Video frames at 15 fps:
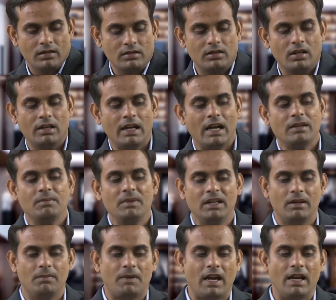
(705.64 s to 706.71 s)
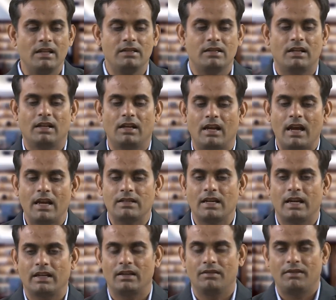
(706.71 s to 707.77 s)
So, let me define generalized
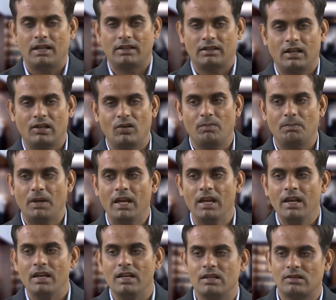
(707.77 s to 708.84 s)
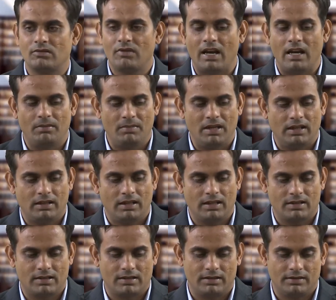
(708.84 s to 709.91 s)
eigenvector of a square
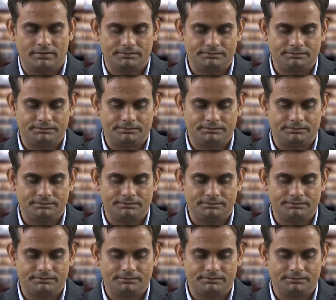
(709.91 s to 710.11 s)
matrix.